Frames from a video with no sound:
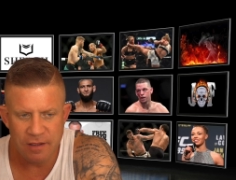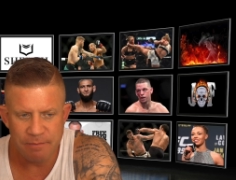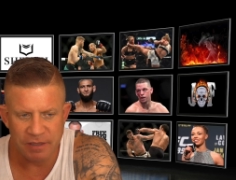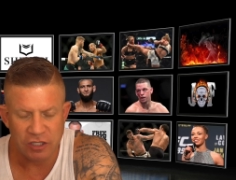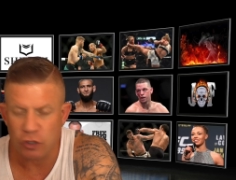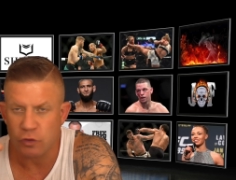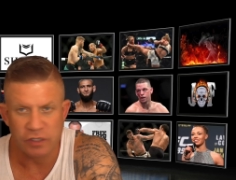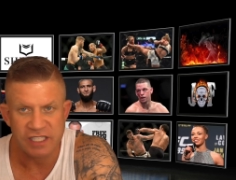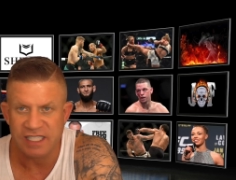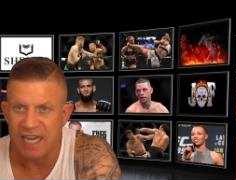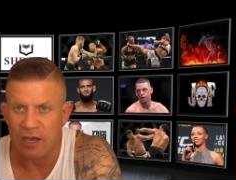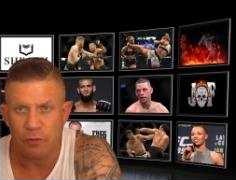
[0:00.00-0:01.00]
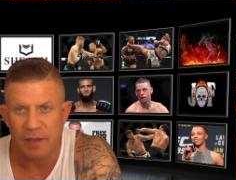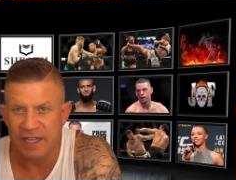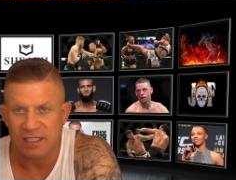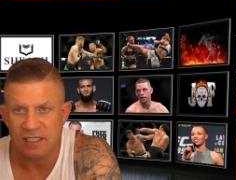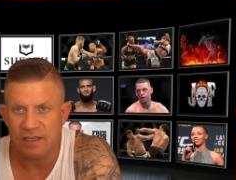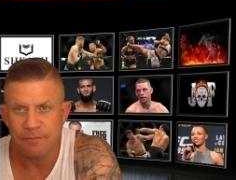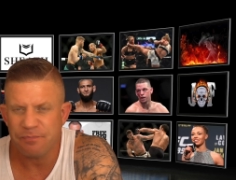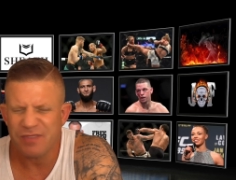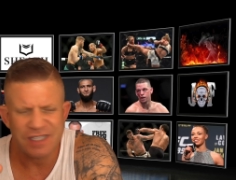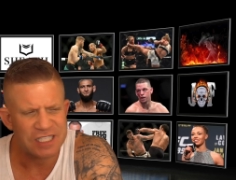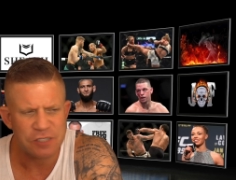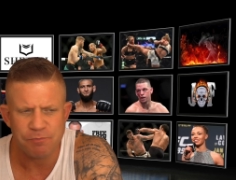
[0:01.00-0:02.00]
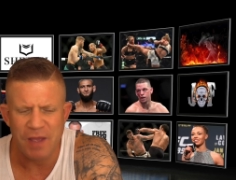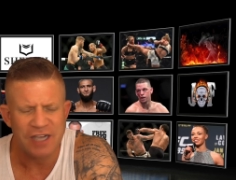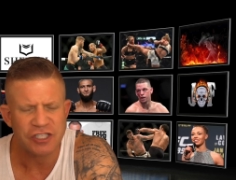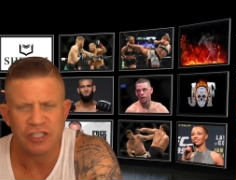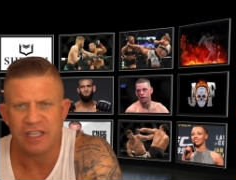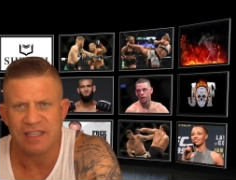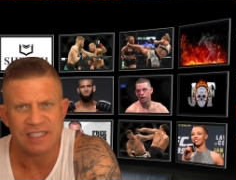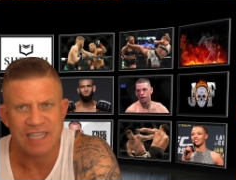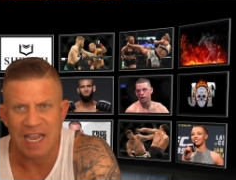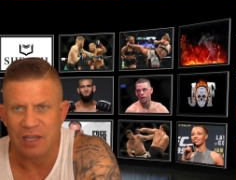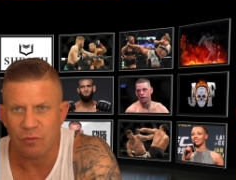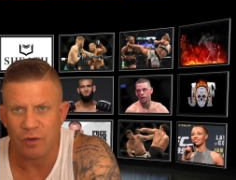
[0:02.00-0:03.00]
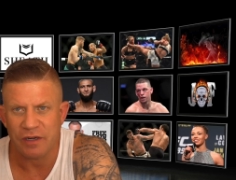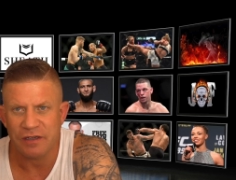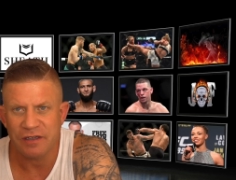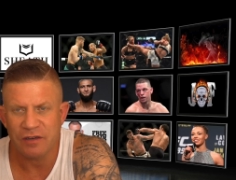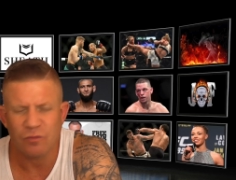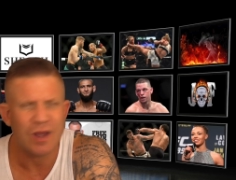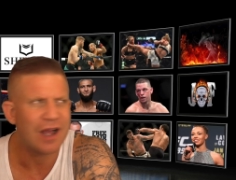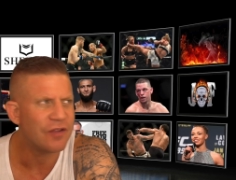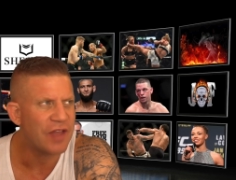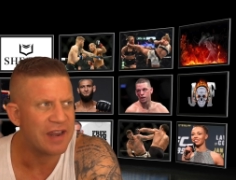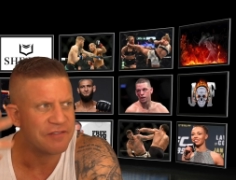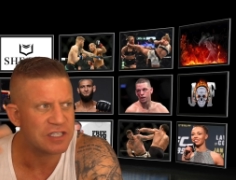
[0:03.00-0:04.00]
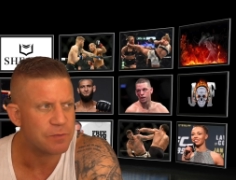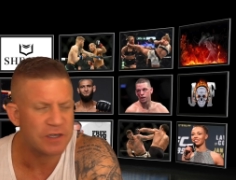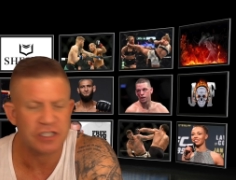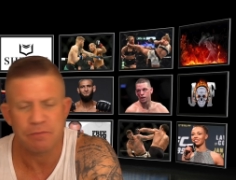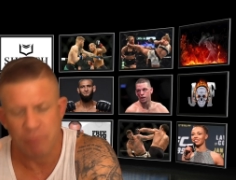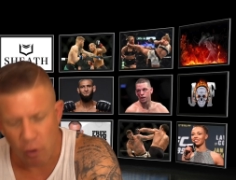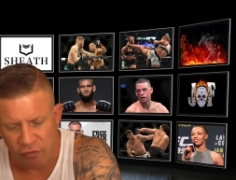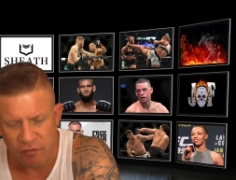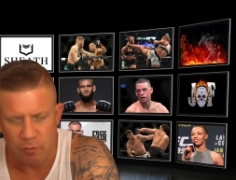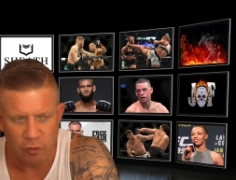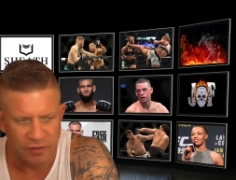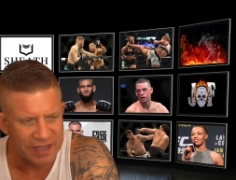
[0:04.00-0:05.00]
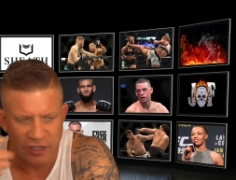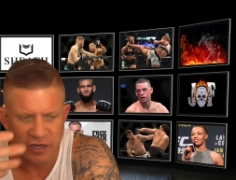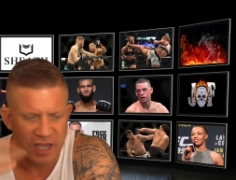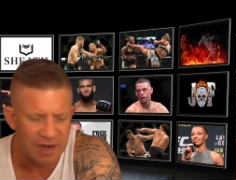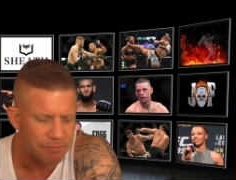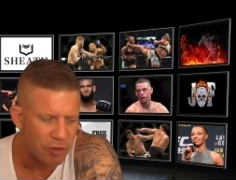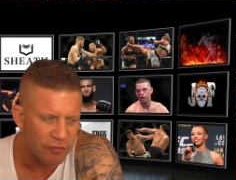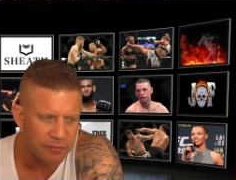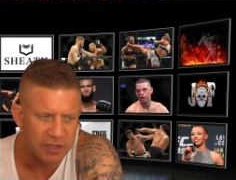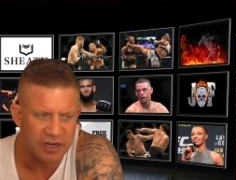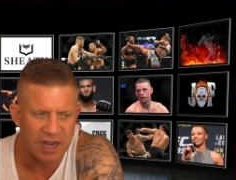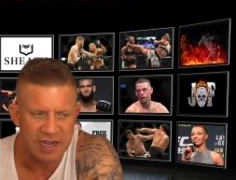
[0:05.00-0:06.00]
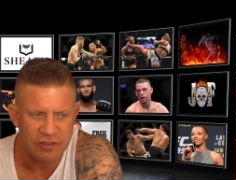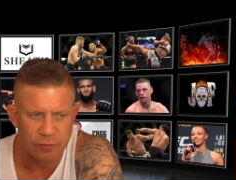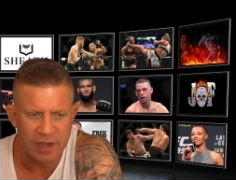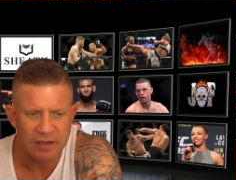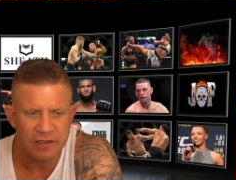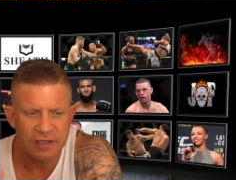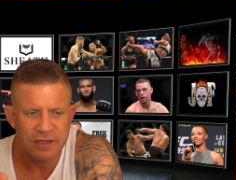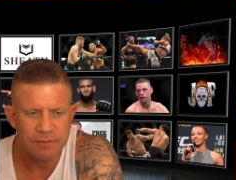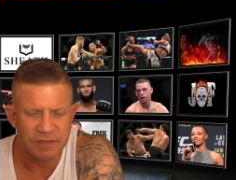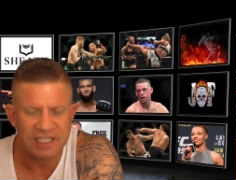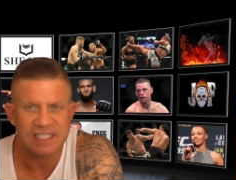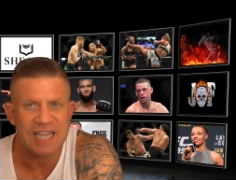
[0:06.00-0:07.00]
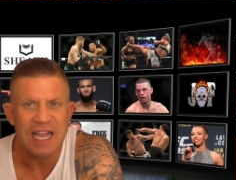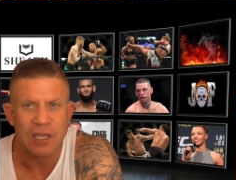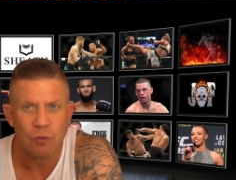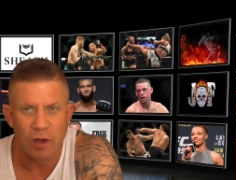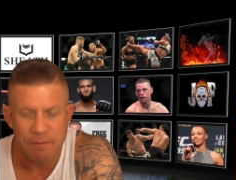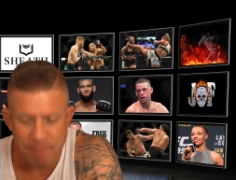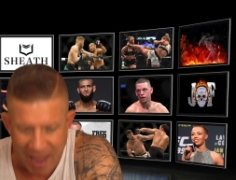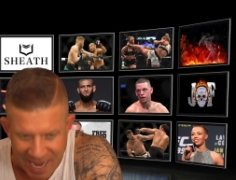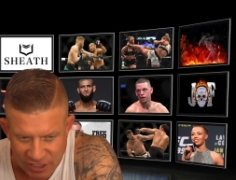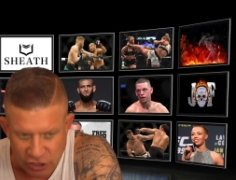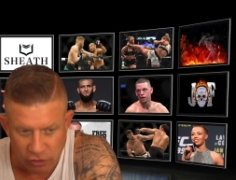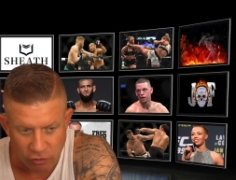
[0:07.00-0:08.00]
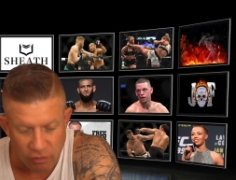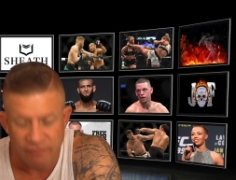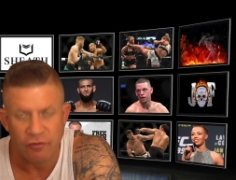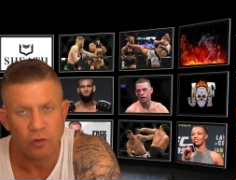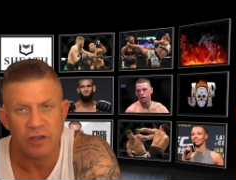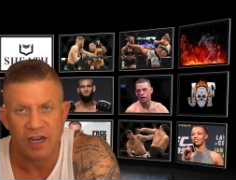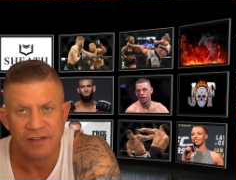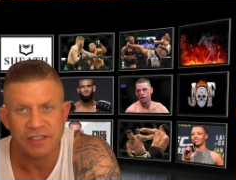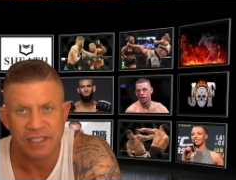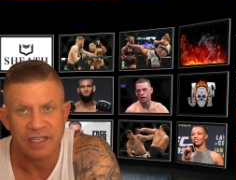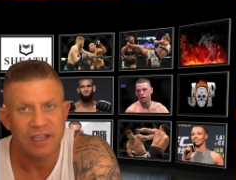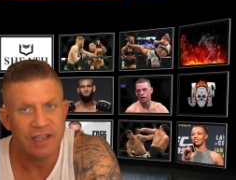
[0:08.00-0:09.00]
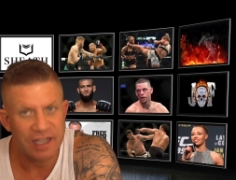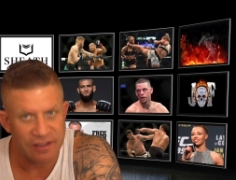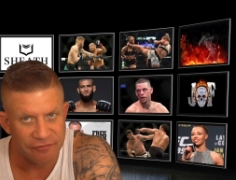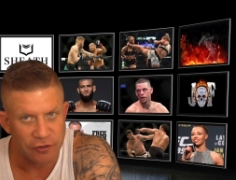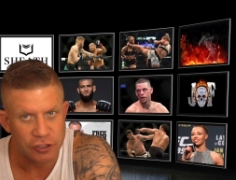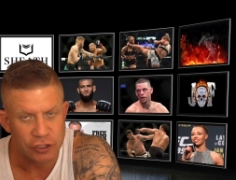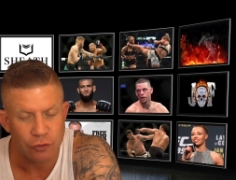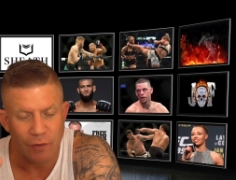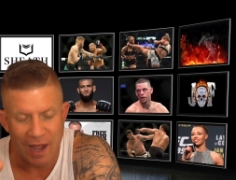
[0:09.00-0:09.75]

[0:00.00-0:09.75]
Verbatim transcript: but those were stalemates, especially the second one. Well, not even especially. Both of them were. They could have got both of them could have gone either way. But the second one, Max hurt Volkanovski in the first two